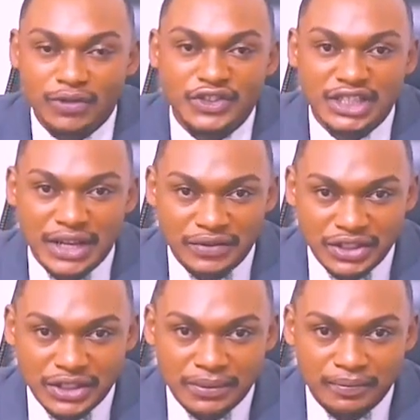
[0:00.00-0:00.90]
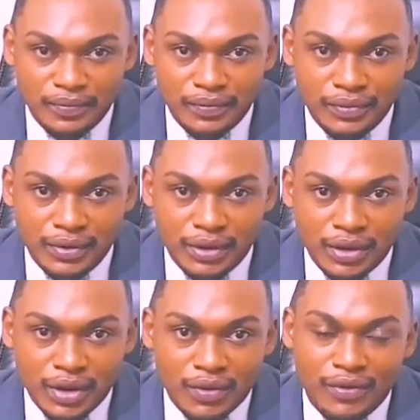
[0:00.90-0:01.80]
of service.
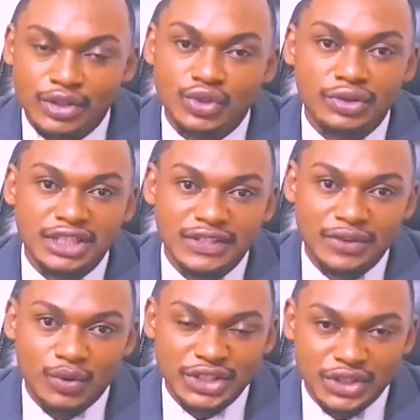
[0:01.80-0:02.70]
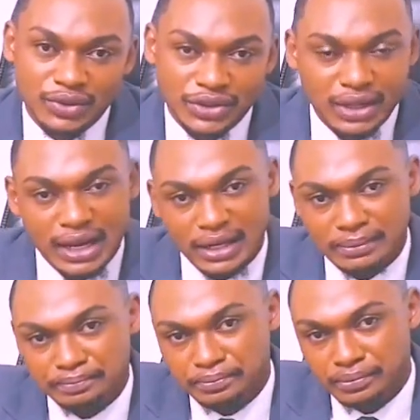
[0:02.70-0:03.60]
We also received questions like,
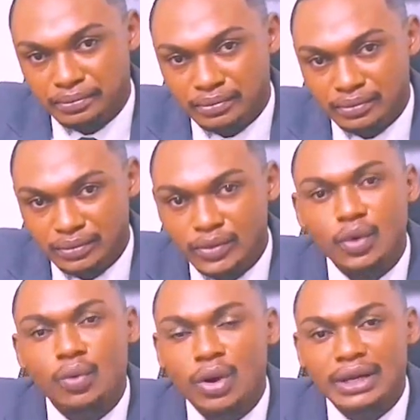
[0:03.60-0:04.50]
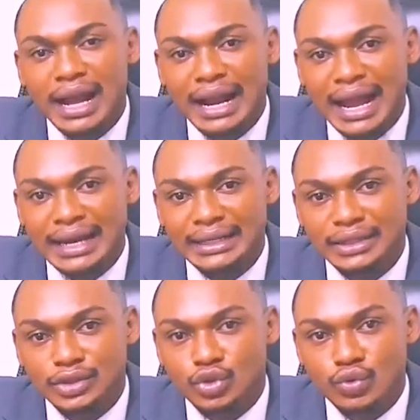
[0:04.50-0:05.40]
what can
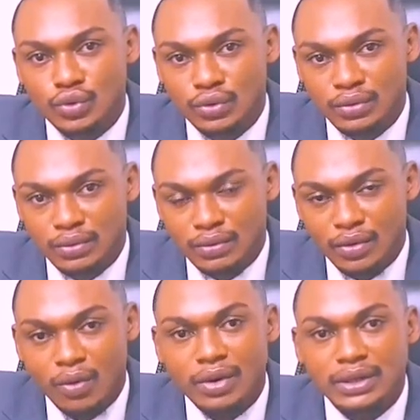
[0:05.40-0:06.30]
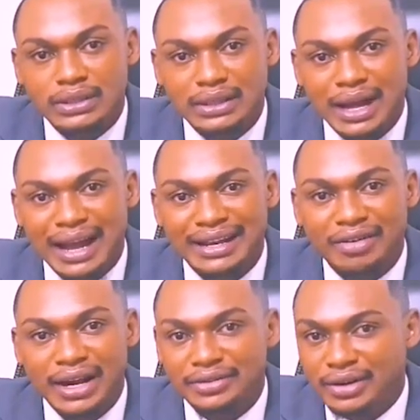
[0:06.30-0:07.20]
I do, or what are the
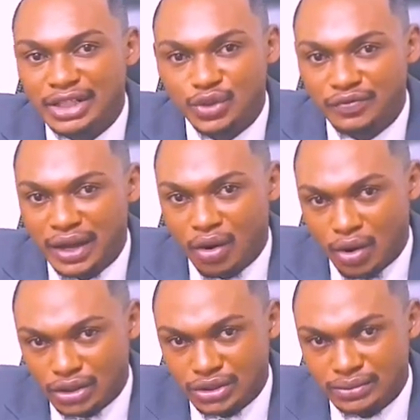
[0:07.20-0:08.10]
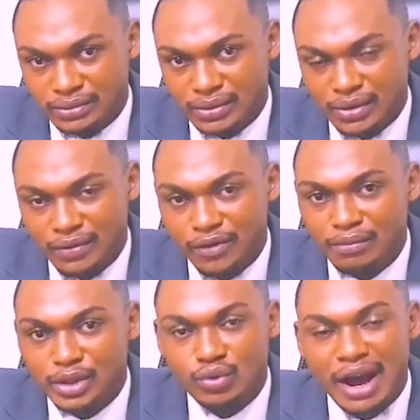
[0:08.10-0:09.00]
criteria of the court for
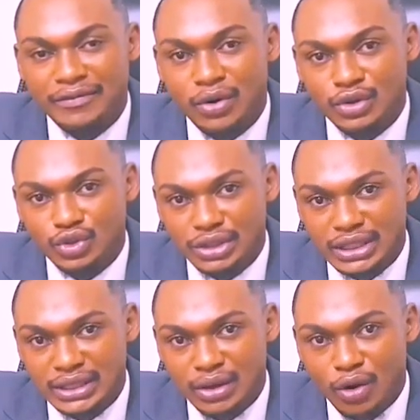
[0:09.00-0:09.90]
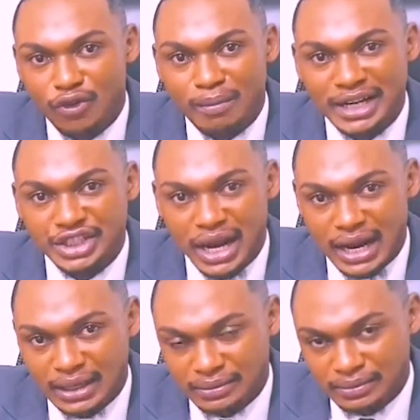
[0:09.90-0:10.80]
me to have custody of my child?